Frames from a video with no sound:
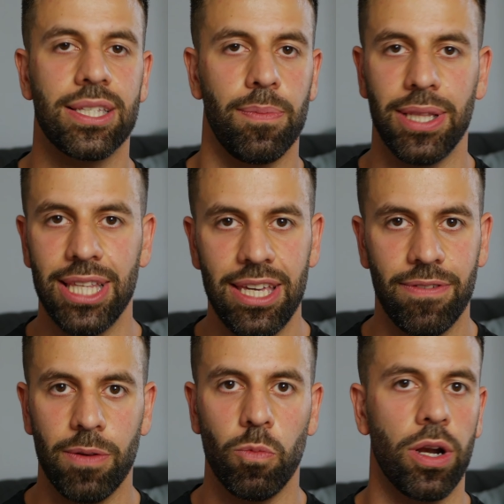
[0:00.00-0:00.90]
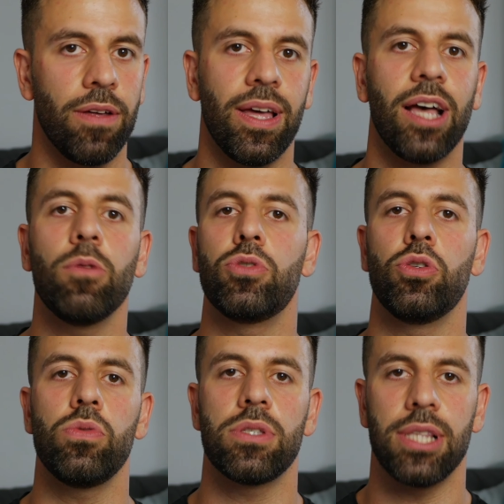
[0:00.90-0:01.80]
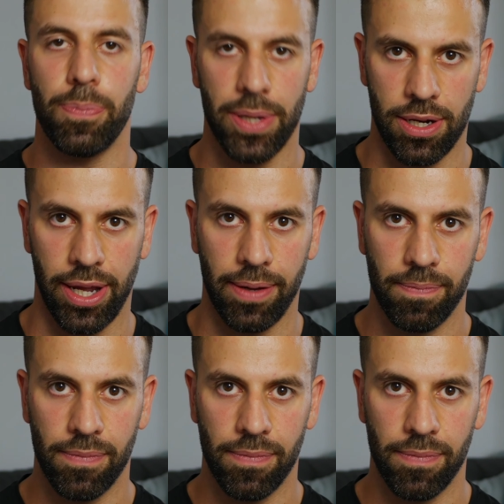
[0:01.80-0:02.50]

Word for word: to believe in, whatever helps you sleep at night.